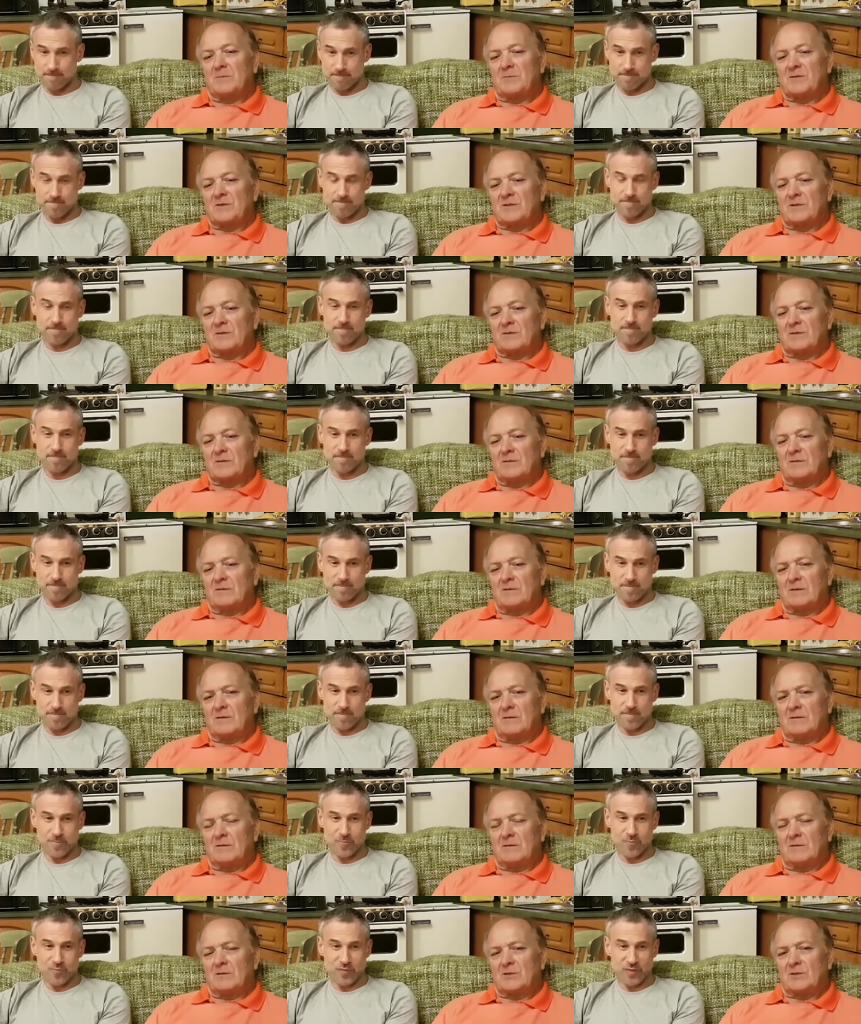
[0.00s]
Speaker 1: a
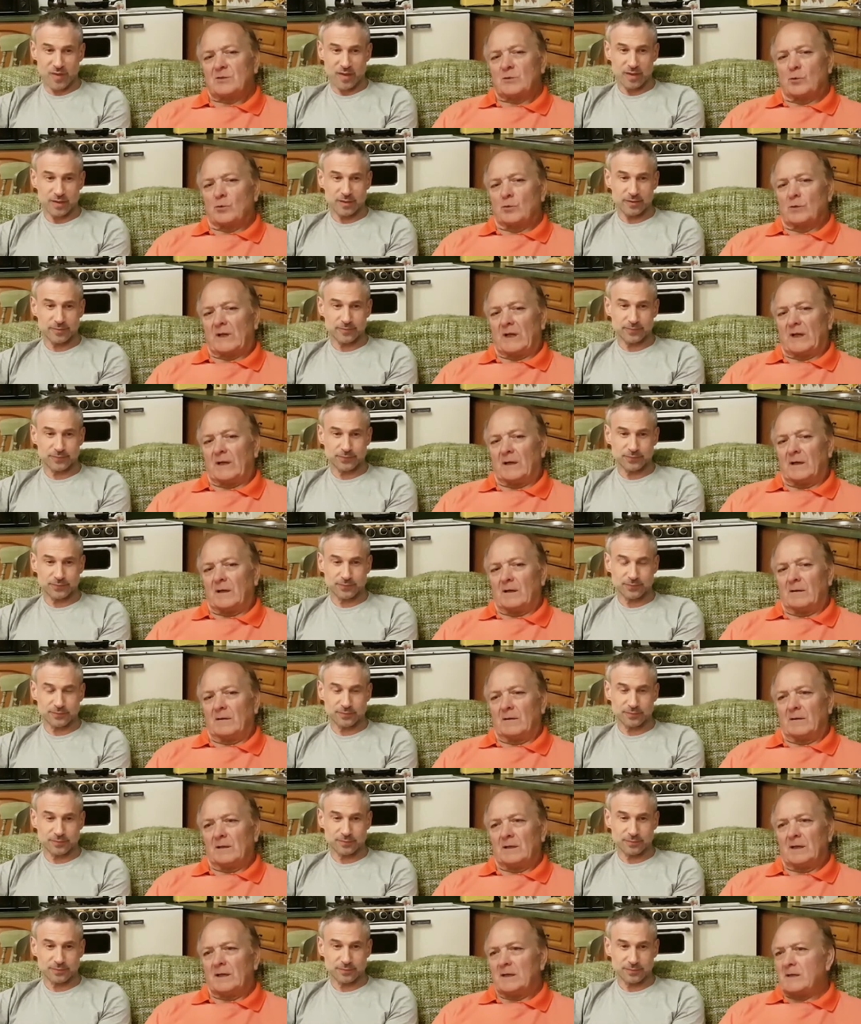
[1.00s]

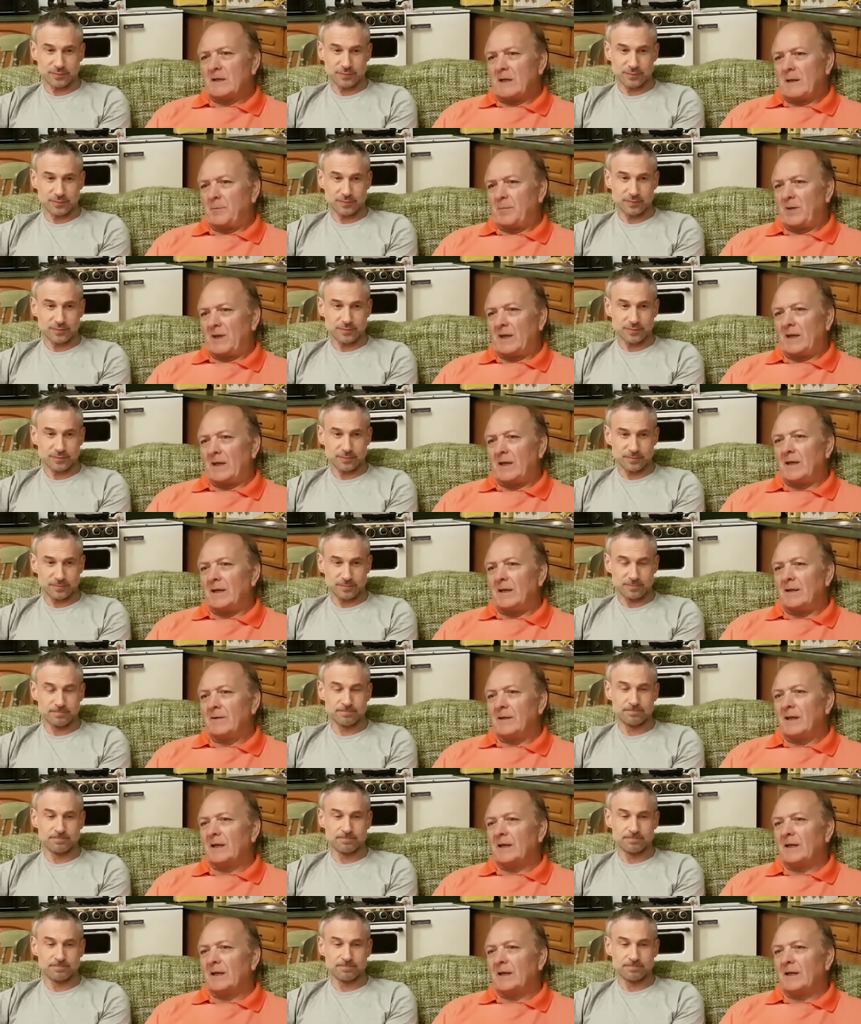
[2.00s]
stalking, kidnappy, mm.